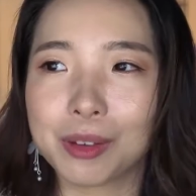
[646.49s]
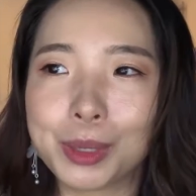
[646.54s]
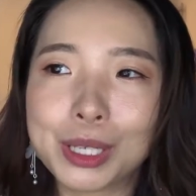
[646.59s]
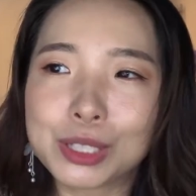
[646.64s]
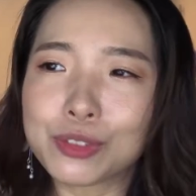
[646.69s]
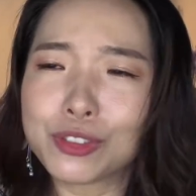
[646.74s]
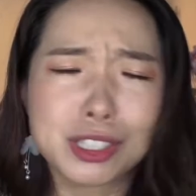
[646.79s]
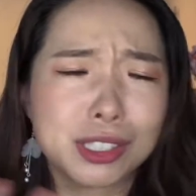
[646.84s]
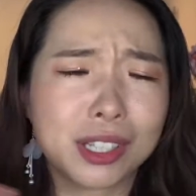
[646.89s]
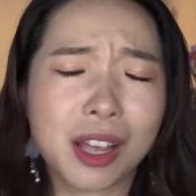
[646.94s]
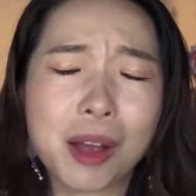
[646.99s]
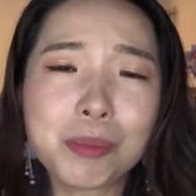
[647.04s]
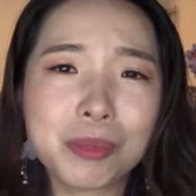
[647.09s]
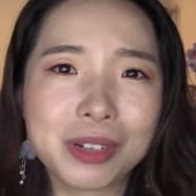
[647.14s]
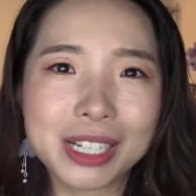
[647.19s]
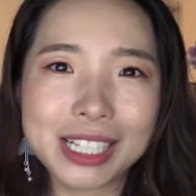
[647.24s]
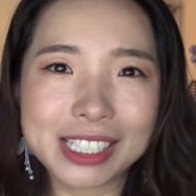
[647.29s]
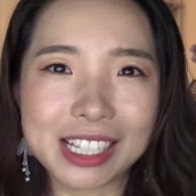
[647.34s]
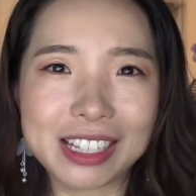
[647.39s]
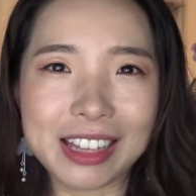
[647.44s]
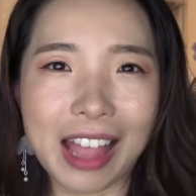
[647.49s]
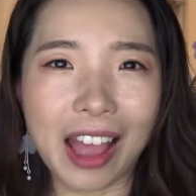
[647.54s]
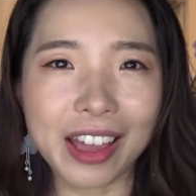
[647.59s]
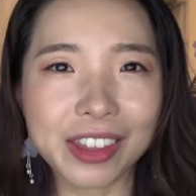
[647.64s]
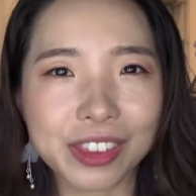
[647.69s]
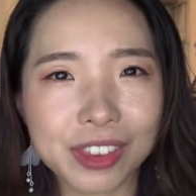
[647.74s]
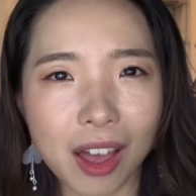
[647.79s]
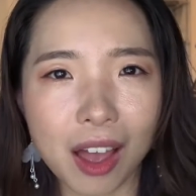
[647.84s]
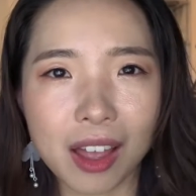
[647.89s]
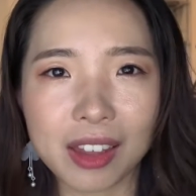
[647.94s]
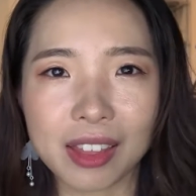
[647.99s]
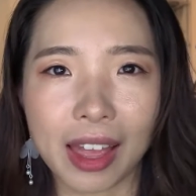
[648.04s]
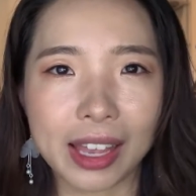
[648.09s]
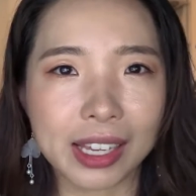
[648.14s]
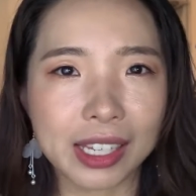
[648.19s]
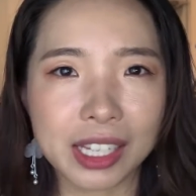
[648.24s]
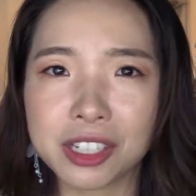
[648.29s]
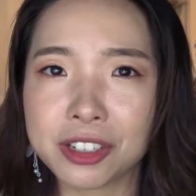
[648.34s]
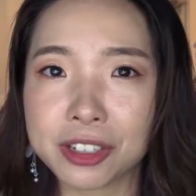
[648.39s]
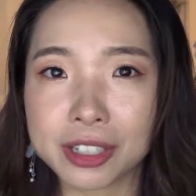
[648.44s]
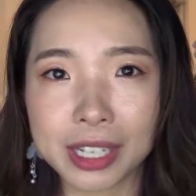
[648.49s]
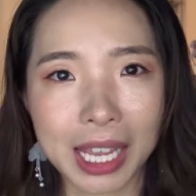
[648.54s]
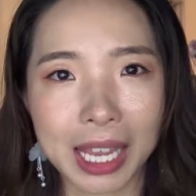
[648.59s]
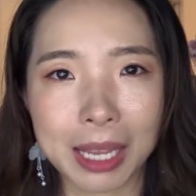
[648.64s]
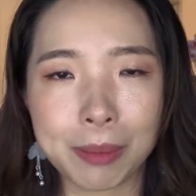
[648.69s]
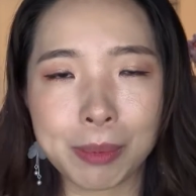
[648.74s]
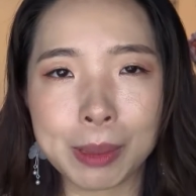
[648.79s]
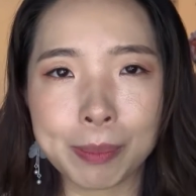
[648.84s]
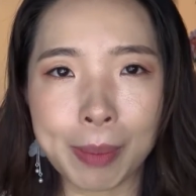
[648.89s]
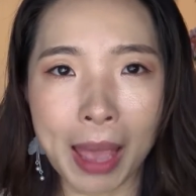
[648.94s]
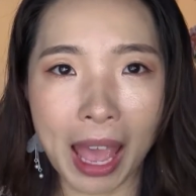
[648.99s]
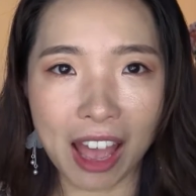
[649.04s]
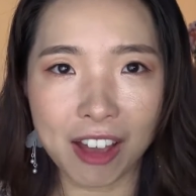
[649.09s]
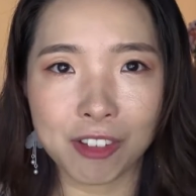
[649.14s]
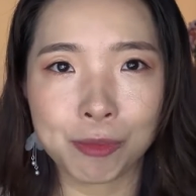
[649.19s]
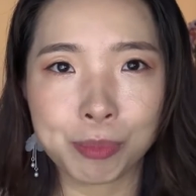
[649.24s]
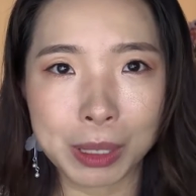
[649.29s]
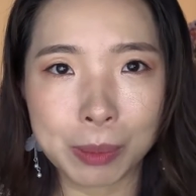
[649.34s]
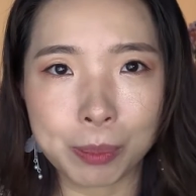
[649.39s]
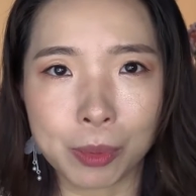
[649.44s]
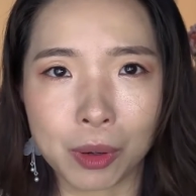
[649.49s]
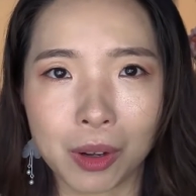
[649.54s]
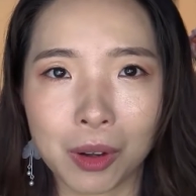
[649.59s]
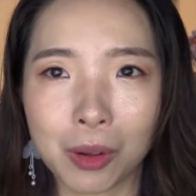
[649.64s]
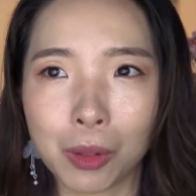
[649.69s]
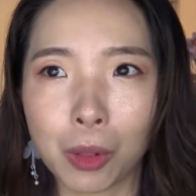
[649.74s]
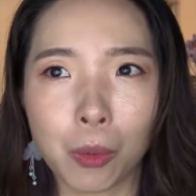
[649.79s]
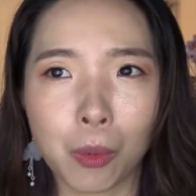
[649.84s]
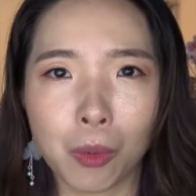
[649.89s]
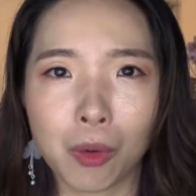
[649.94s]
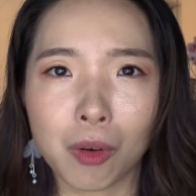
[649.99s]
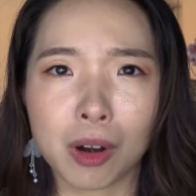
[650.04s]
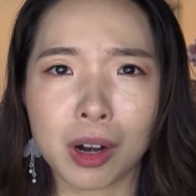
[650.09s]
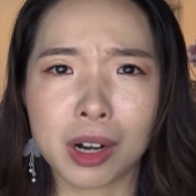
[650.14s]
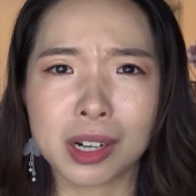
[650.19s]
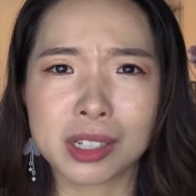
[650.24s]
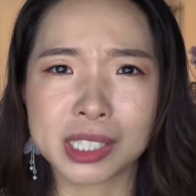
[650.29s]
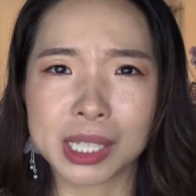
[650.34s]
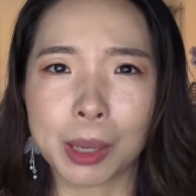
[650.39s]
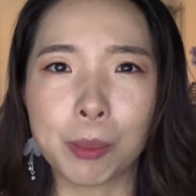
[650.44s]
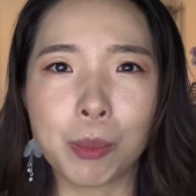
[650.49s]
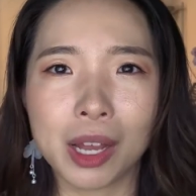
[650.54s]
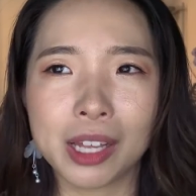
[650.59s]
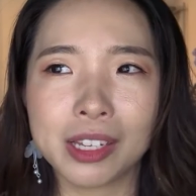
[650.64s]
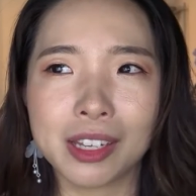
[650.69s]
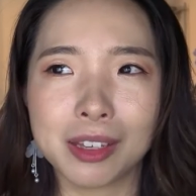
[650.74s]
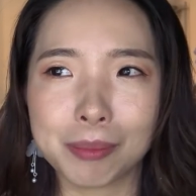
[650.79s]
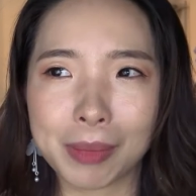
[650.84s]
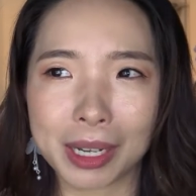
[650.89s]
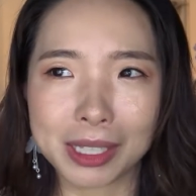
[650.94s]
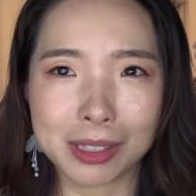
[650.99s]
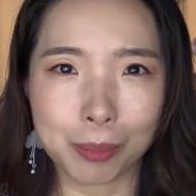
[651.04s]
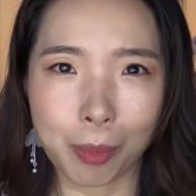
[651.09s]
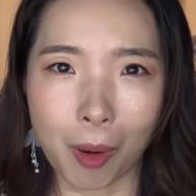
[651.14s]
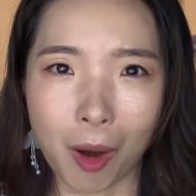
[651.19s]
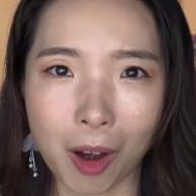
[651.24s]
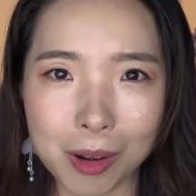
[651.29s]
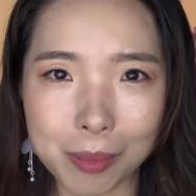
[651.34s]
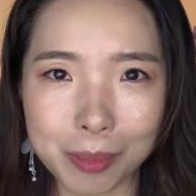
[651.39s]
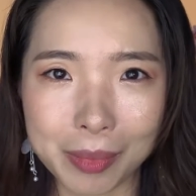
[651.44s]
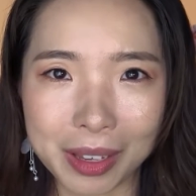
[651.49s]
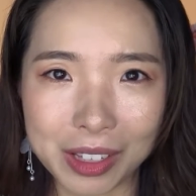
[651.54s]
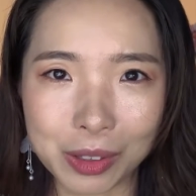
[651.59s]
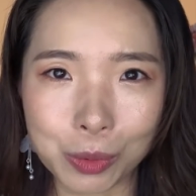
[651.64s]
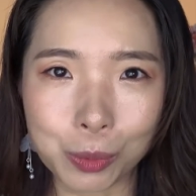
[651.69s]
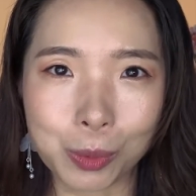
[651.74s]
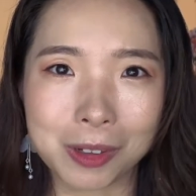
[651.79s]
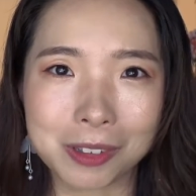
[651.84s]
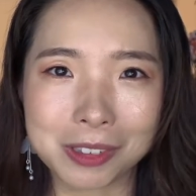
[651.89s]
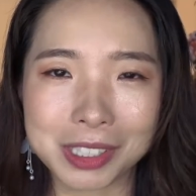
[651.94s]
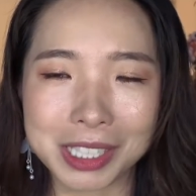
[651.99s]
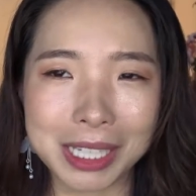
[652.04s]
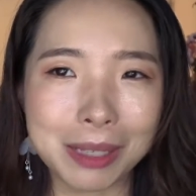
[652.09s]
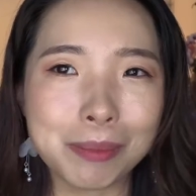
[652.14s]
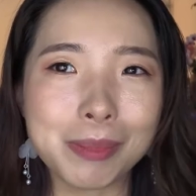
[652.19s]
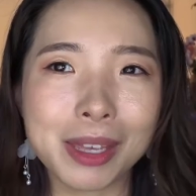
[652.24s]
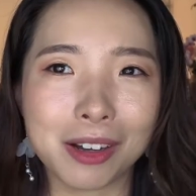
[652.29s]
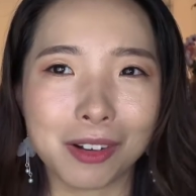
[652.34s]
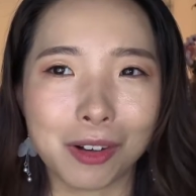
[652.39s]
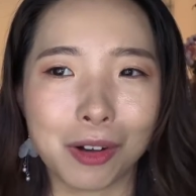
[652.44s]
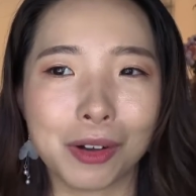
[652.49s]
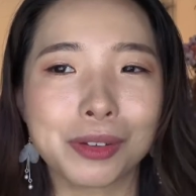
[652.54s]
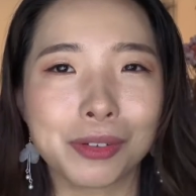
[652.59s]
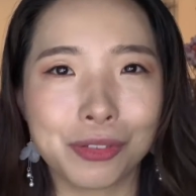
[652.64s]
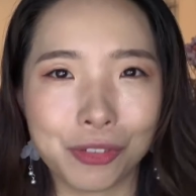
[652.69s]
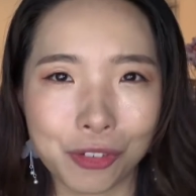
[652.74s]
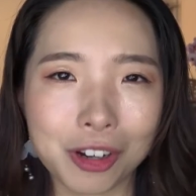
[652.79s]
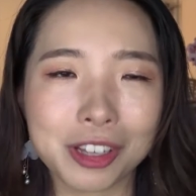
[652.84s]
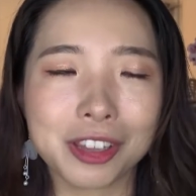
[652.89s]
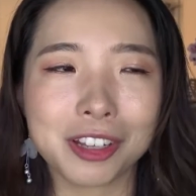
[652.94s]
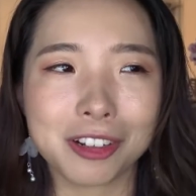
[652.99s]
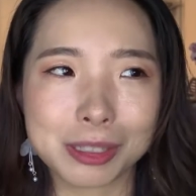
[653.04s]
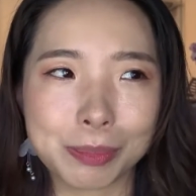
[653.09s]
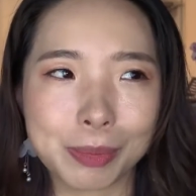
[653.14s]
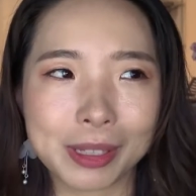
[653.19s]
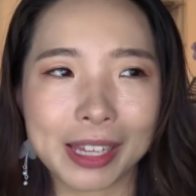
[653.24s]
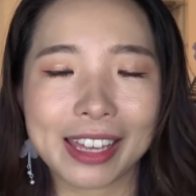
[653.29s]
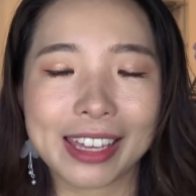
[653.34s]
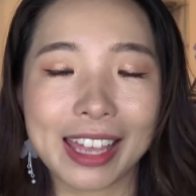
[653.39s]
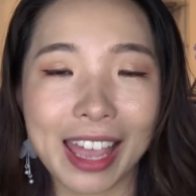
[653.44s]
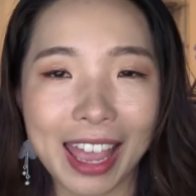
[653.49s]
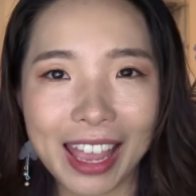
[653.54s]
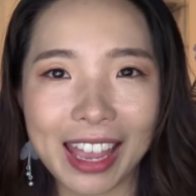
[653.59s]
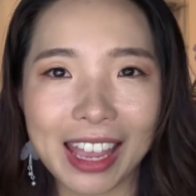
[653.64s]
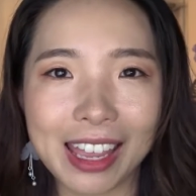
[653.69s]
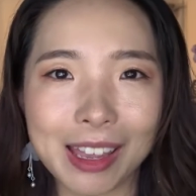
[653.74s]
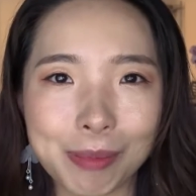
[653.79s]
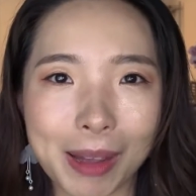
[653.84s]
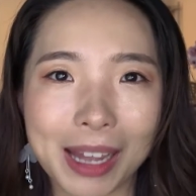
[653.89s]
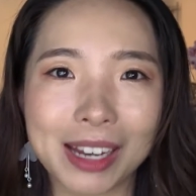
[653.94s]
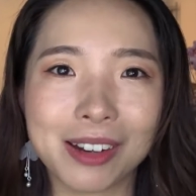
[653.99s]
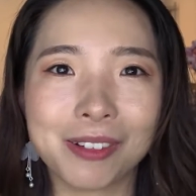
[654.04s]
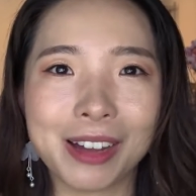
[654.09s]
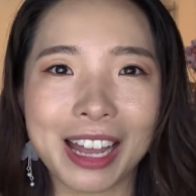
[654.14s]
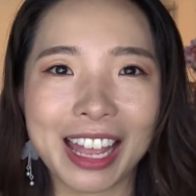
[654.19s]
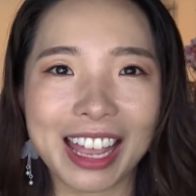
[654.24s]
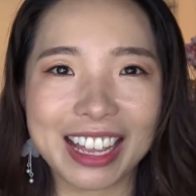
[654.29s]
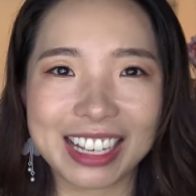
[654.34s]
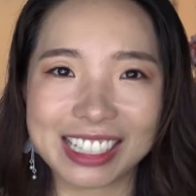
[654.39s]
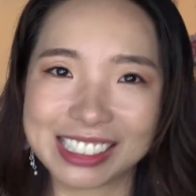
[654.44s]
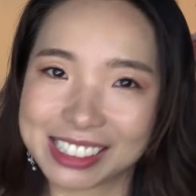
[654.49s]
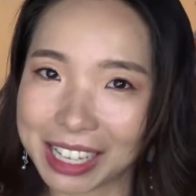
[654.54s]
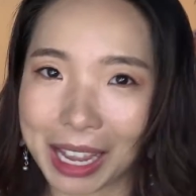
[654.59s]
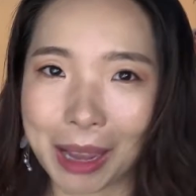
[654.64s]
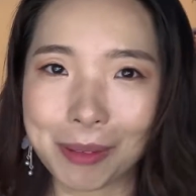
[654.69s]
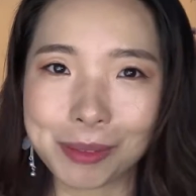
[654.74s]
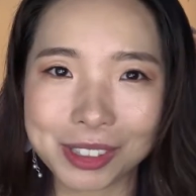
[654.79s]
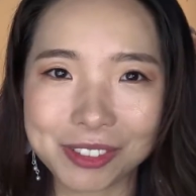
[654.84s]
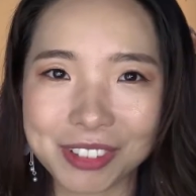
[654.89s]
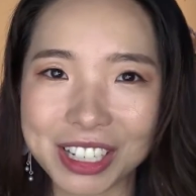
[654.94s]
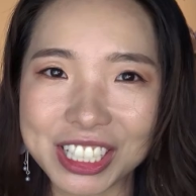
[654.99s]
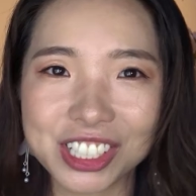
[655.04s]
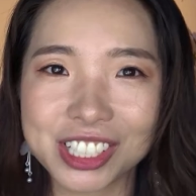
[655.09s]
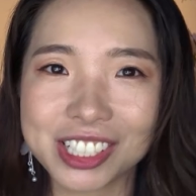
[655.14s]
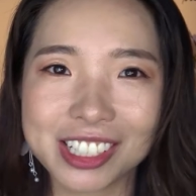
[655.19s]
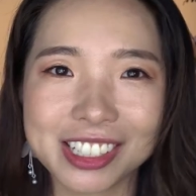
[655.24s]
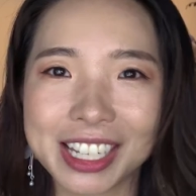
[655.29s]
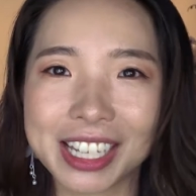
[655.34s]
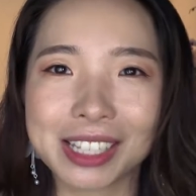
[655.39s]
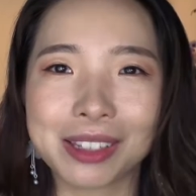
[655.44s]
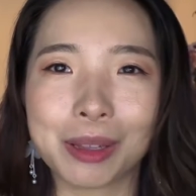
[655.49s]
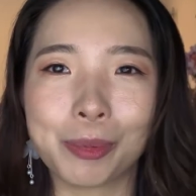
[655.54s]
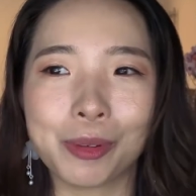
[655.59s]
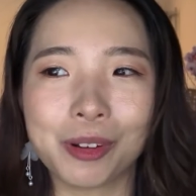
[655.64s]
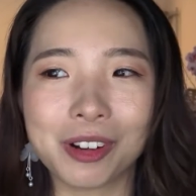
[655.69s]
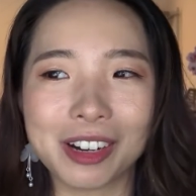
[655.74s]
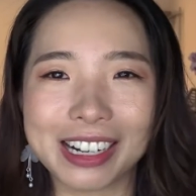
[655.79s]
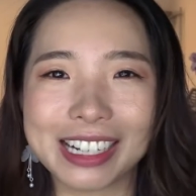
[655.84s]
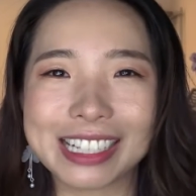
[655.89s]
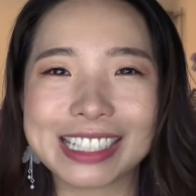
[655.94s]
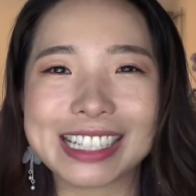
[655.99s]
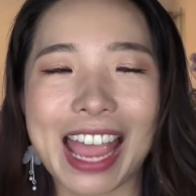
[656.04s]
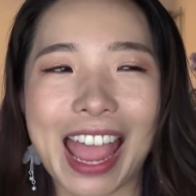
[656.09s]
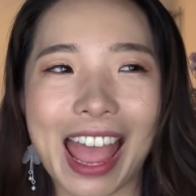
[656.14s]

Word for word: Because for some reason, I thought like either the AB Path people or someone in my department will email all the fourth years, be like, hey, by the way, it's time to register to take the boards.